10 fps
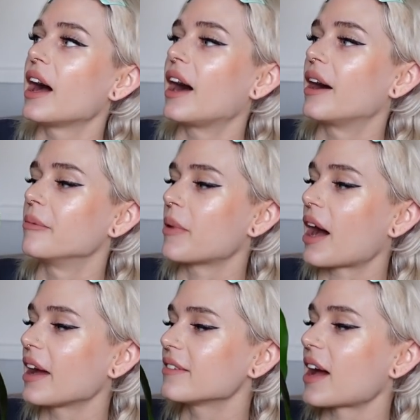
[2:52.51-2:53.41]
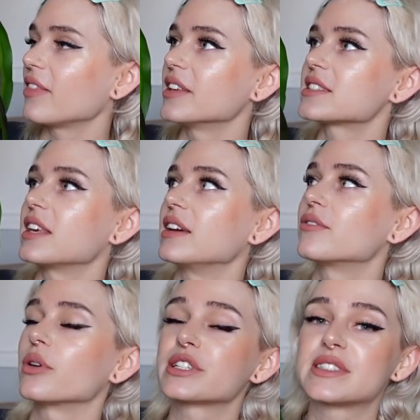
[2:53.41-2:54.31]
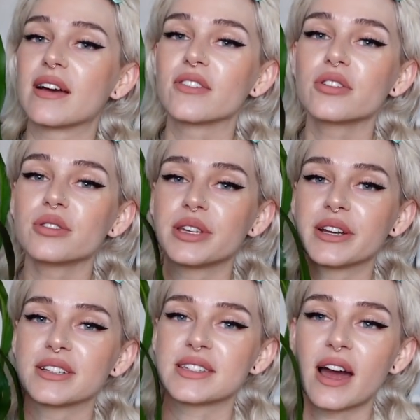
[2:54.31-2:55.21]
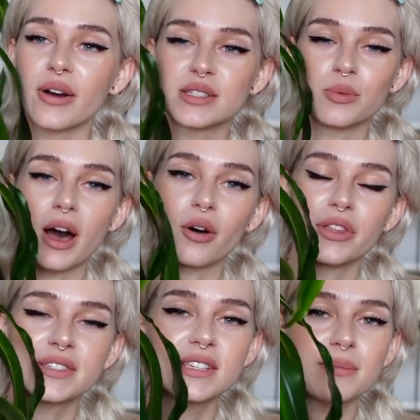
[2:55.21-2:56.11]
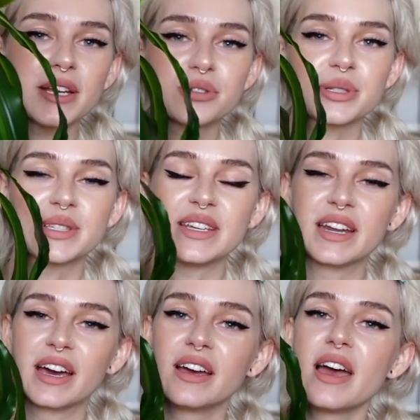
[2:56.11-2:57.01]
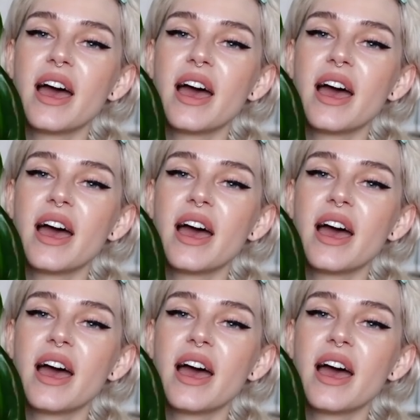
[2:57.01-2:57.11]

I have had this thing for several years now as well. This is my Dracaena.